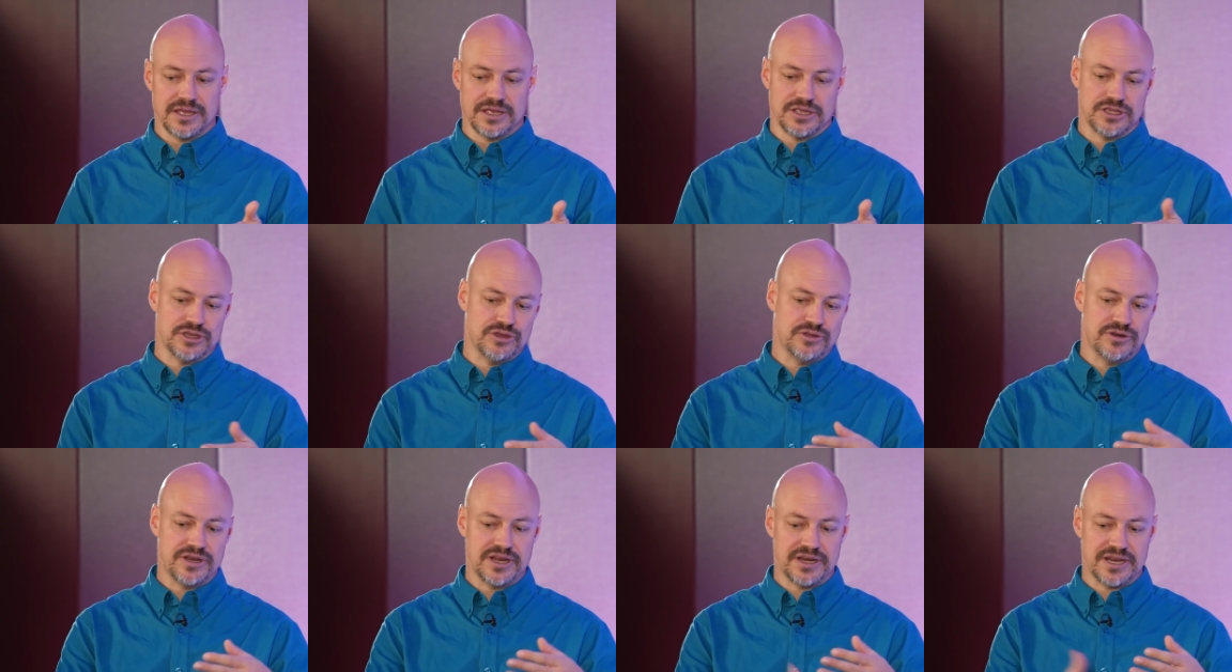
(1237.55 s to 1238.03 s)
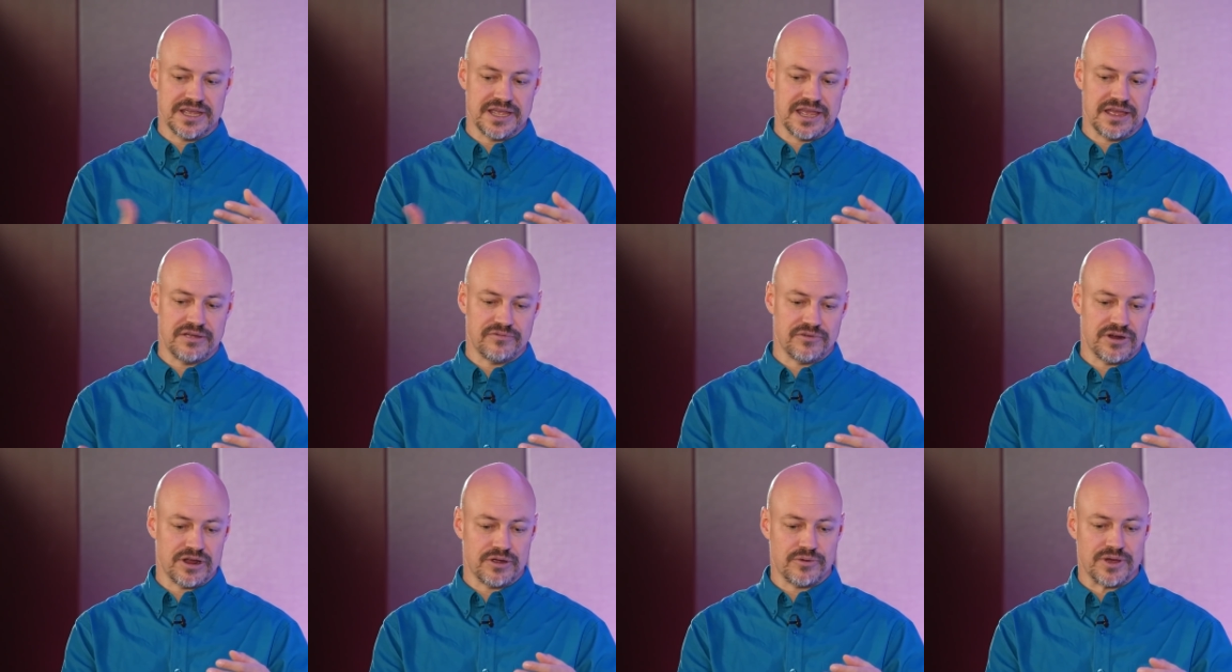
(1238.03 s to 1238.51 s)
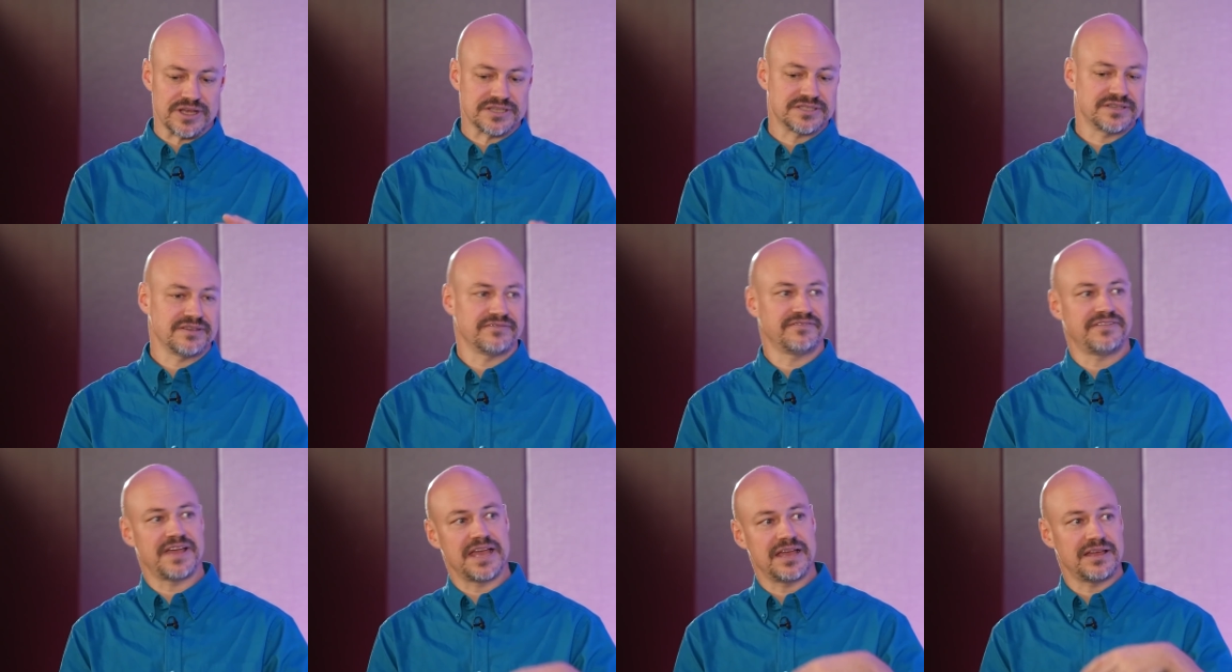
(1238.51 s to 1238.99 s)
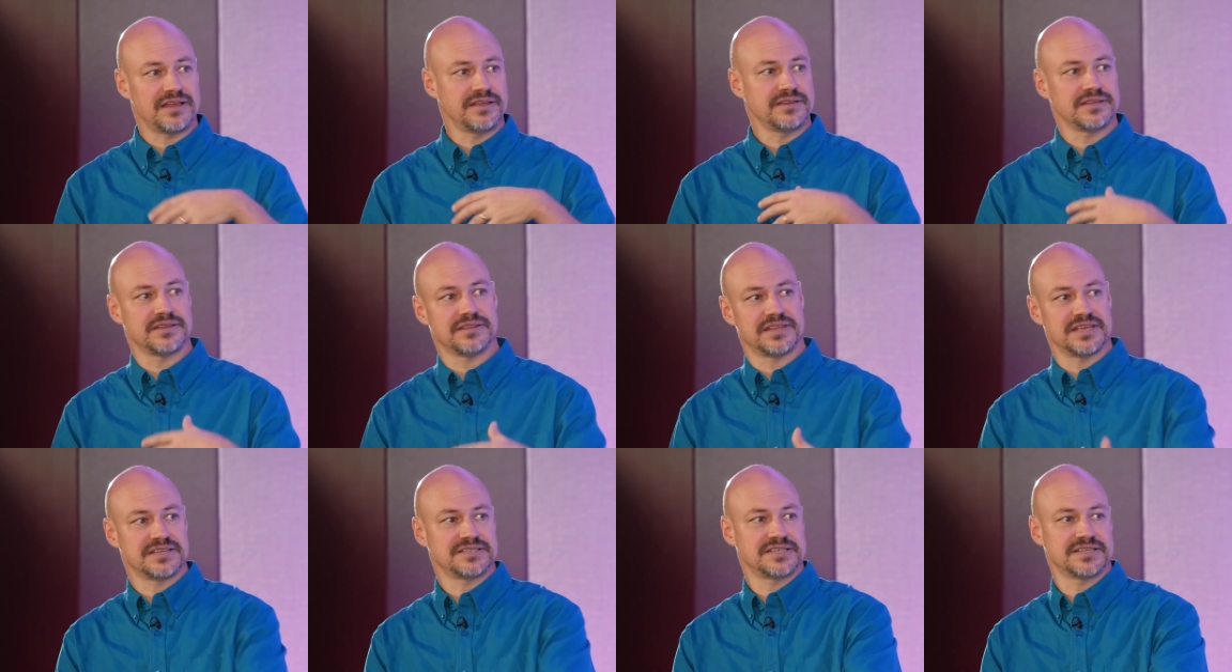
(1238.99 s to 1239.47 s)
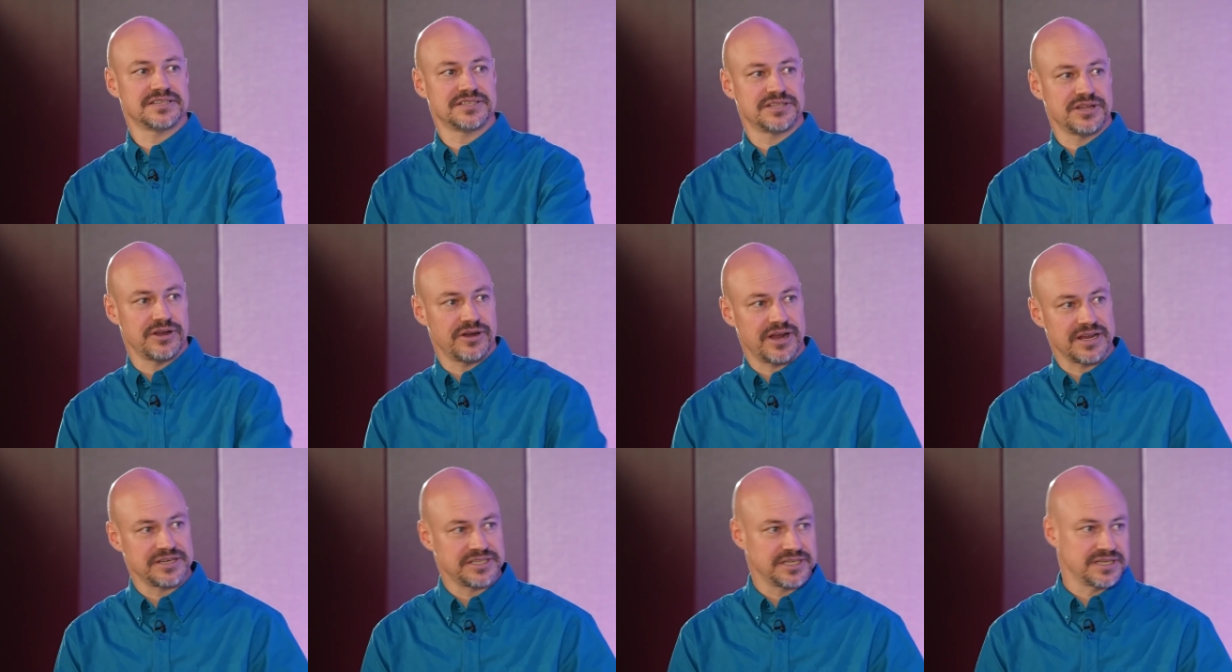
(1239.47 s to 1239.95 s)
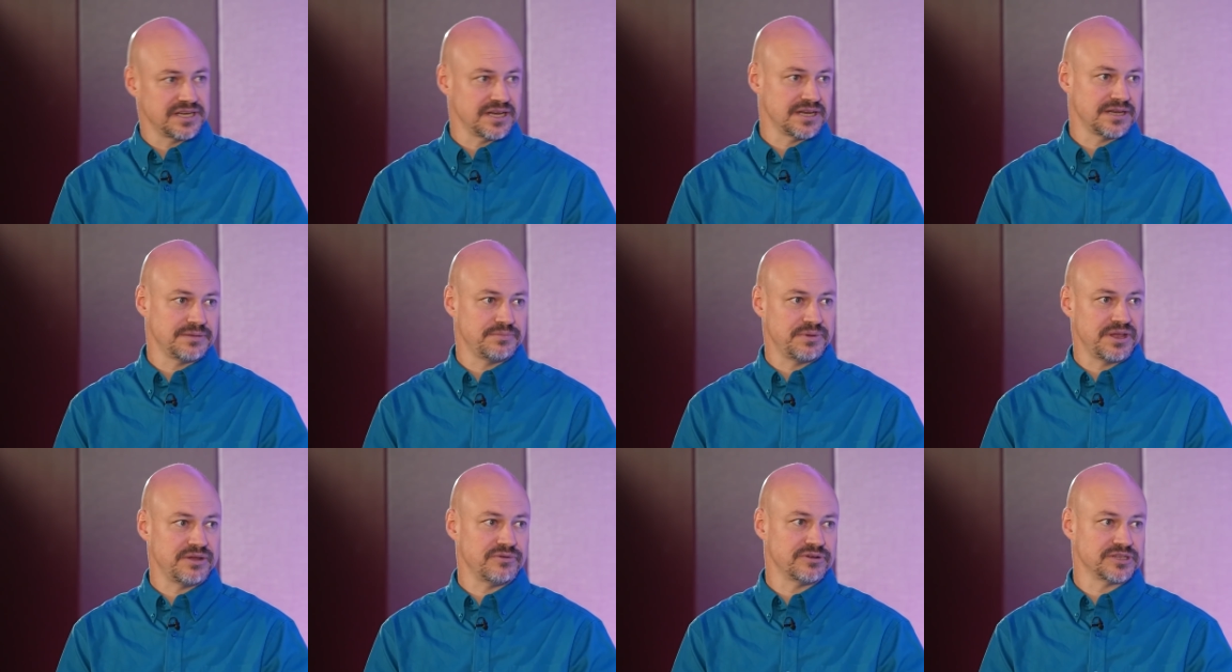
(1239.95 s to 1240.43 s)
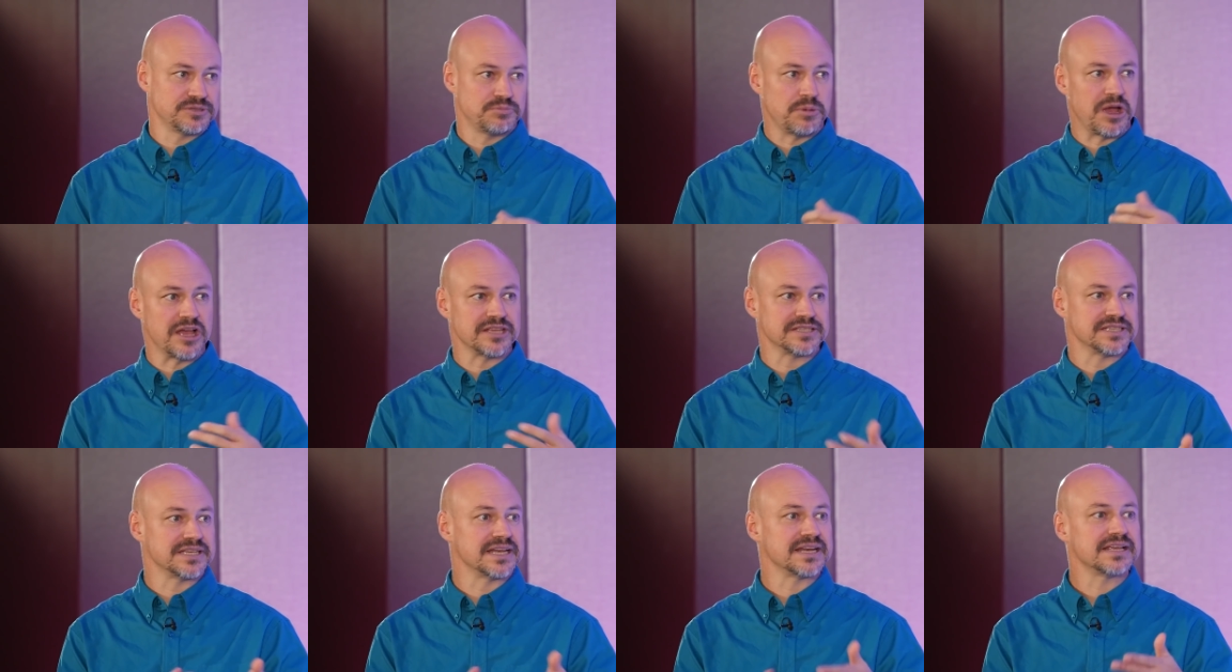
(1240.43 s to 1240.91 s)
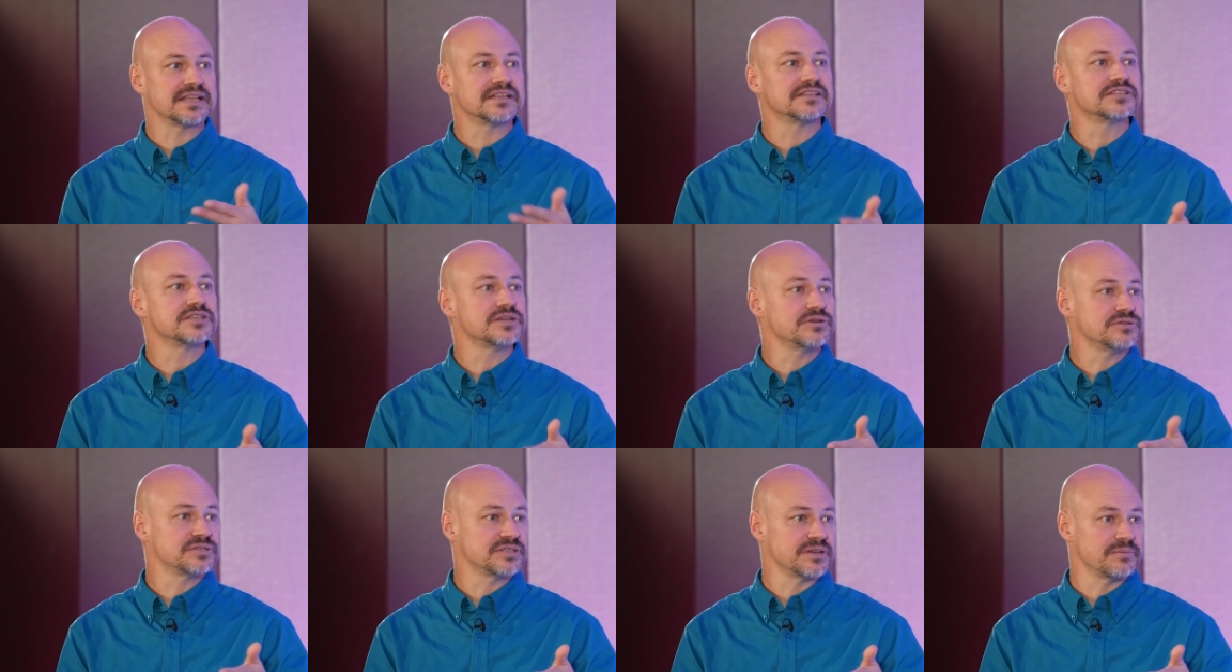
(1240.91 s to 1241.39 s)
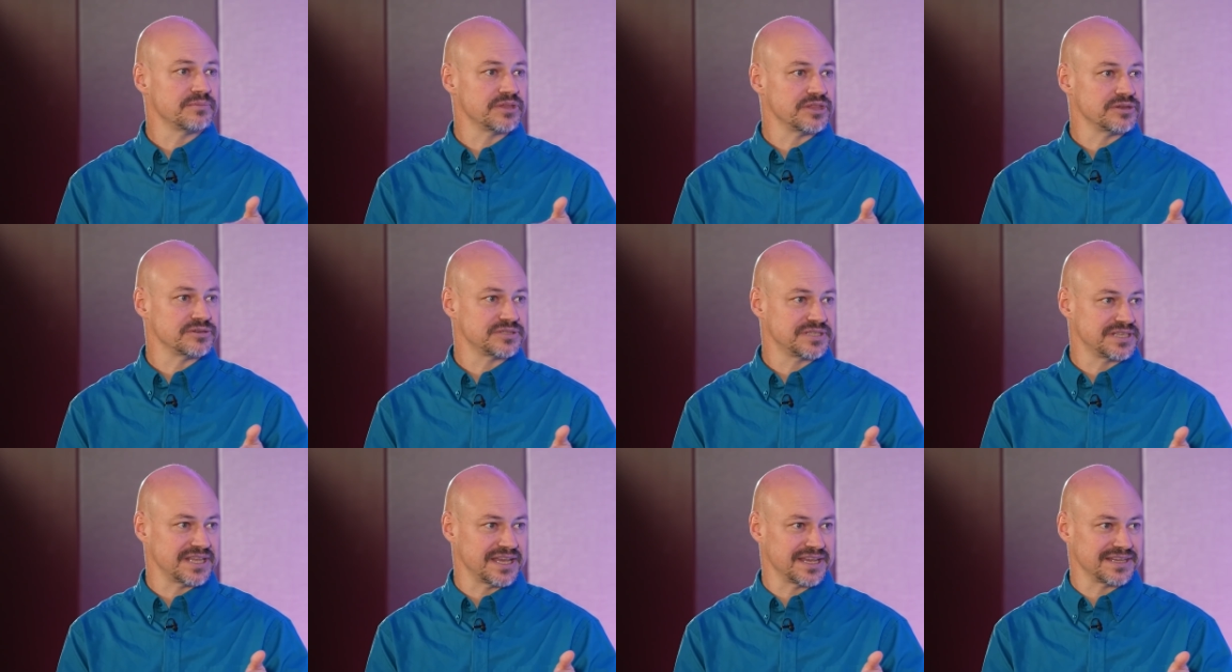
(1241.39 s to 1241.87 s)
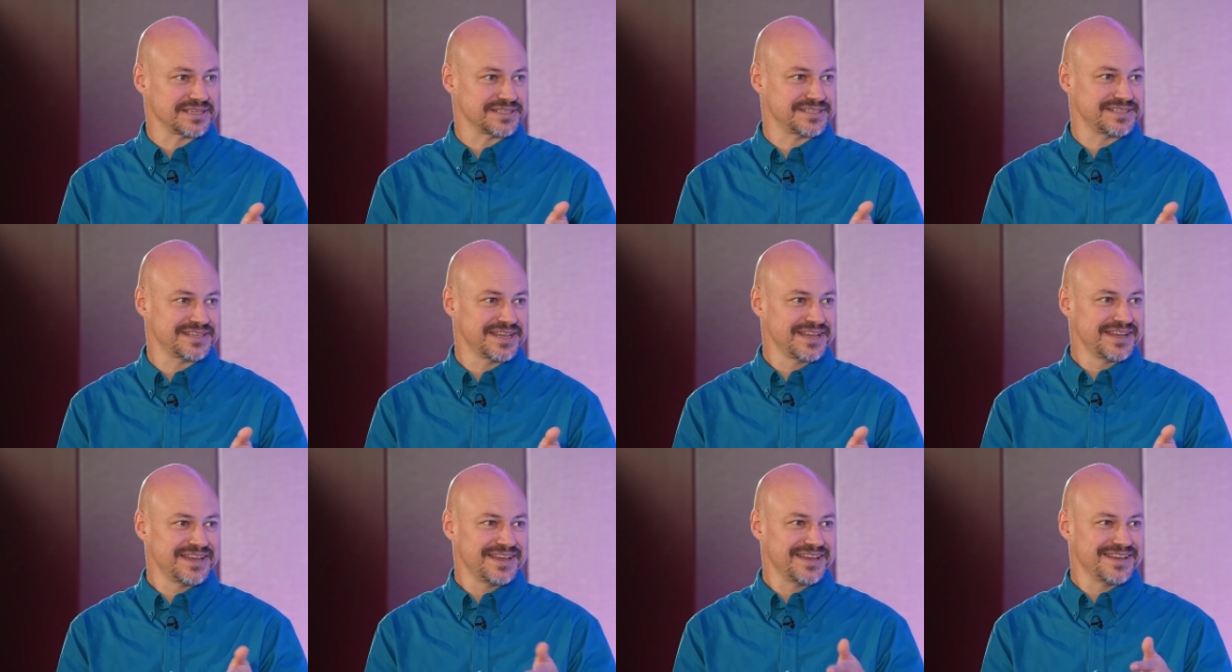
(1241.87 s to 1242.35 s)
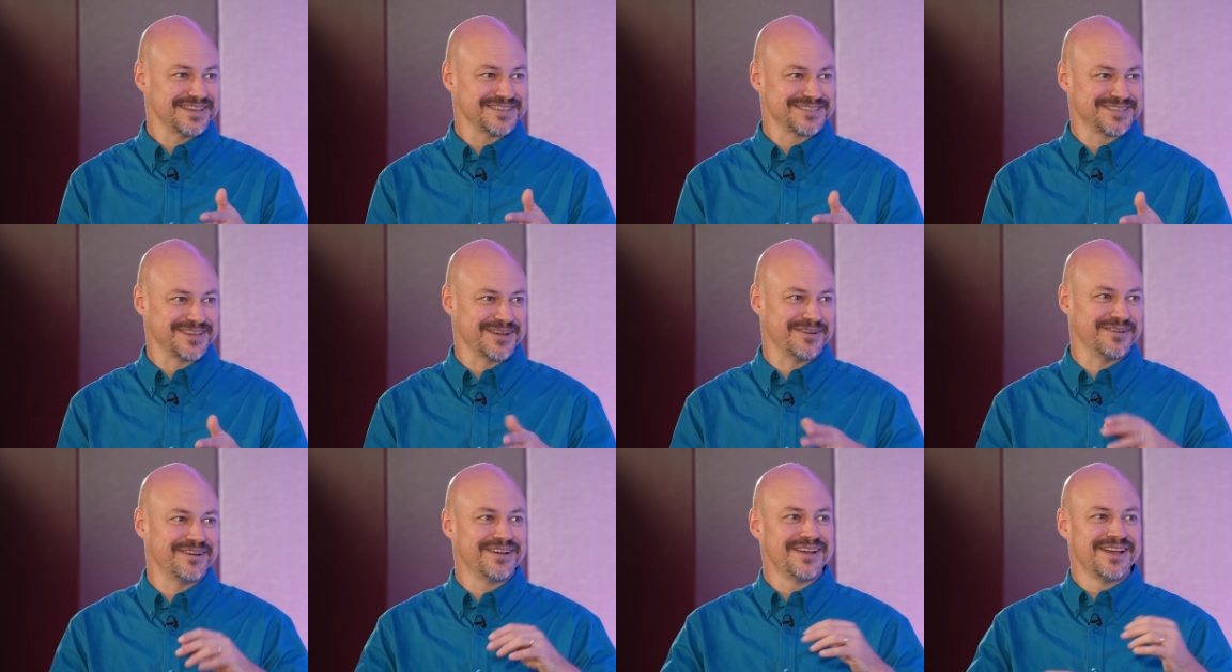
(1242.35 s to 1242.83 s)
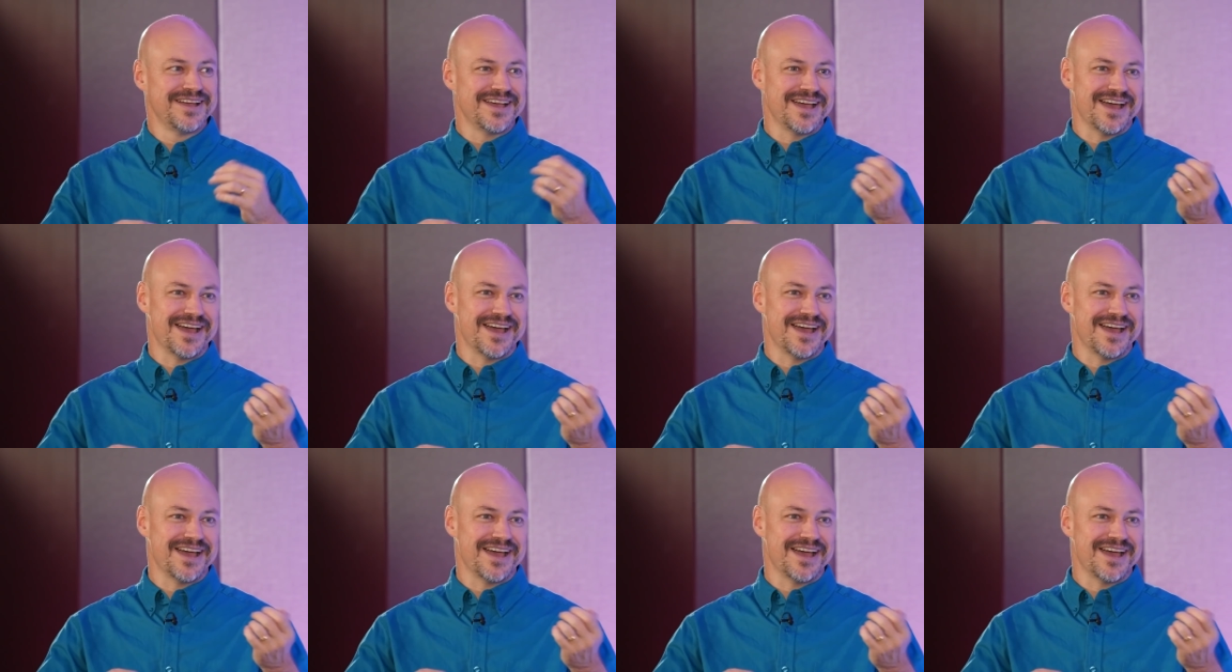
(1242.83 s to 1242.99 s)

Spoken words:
you did a GET request that failed, this is your HTTP response, and it'll do some of those things. So